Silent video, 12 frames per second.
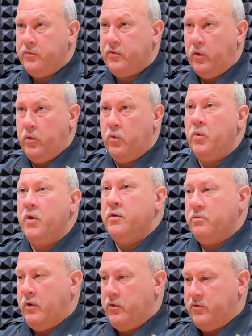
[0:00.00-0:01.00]
So
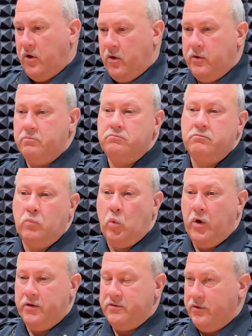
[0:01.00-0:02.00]
they're taught
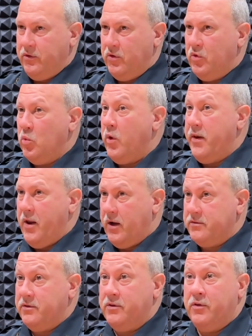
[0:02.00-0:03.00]
what to do, what
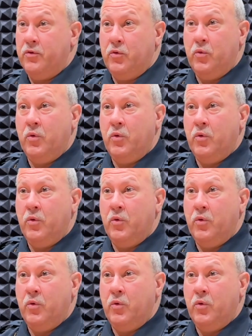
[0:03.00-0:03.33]
not to do,